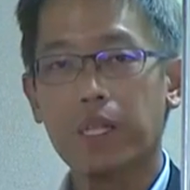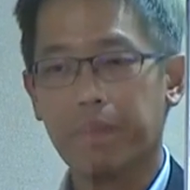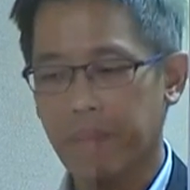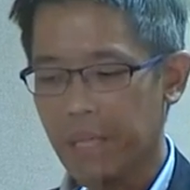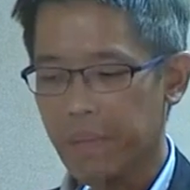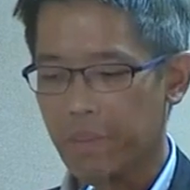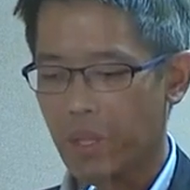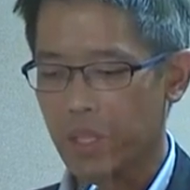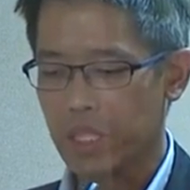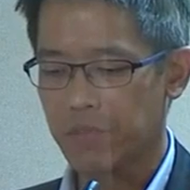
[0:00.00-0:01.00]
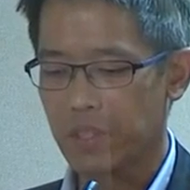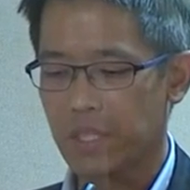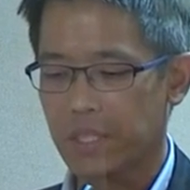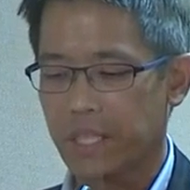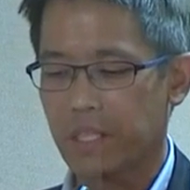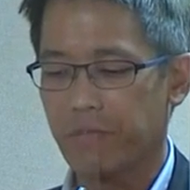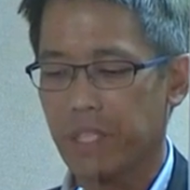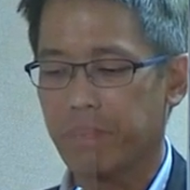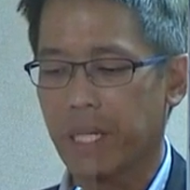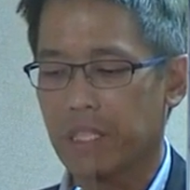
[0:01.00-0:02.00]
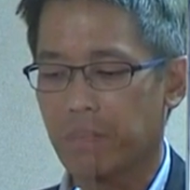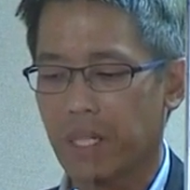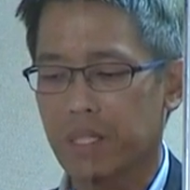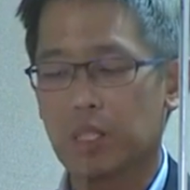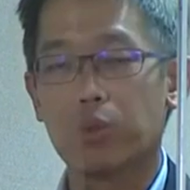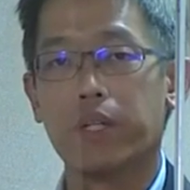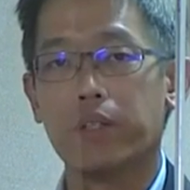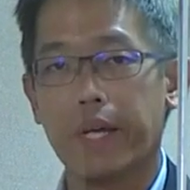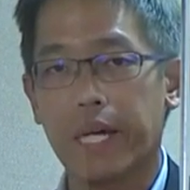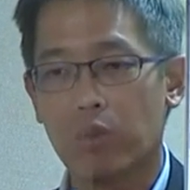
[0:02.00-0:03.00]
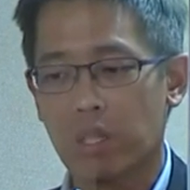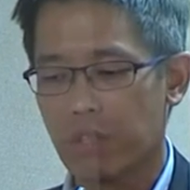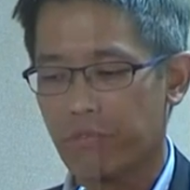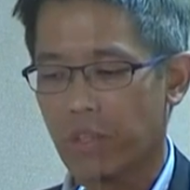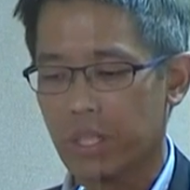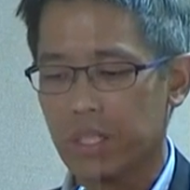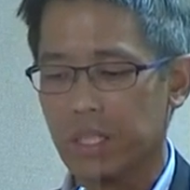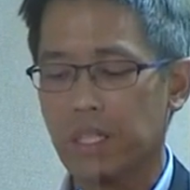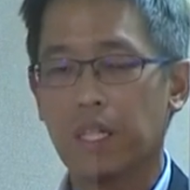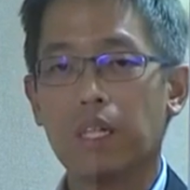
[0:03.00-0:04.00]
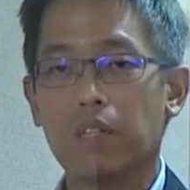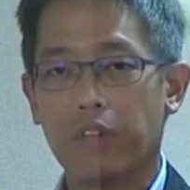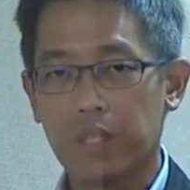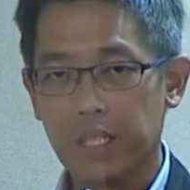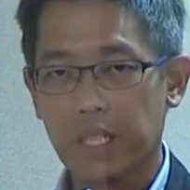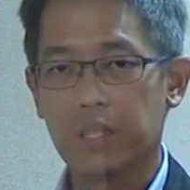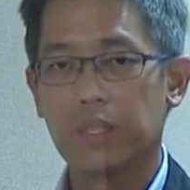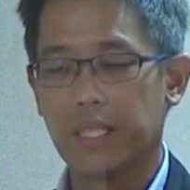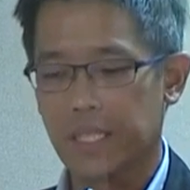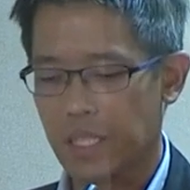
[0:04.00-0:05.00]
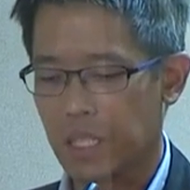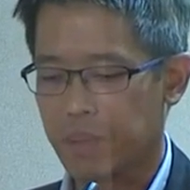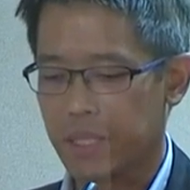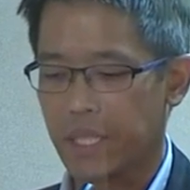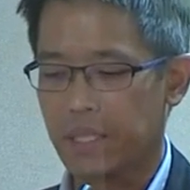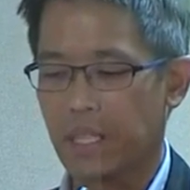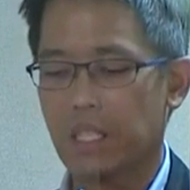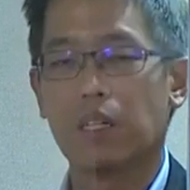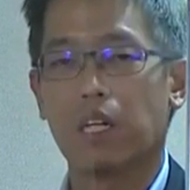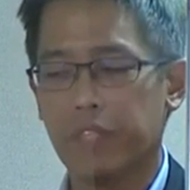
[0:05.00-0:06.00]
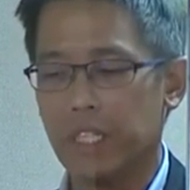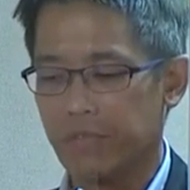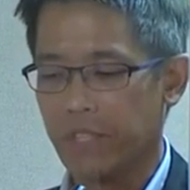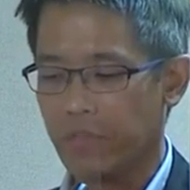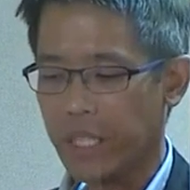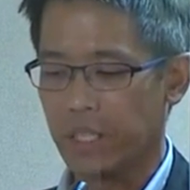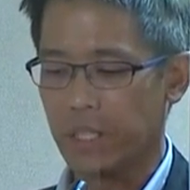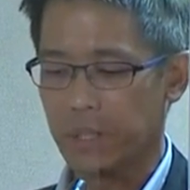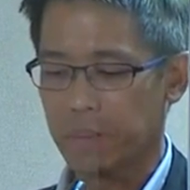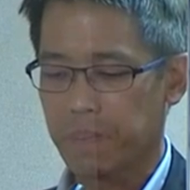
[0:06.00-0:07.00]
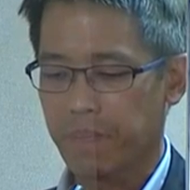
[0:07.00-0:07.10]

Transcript: It may be more useful to set the fee benchmarks to a narrower 40th to 60th percentile of each fee range.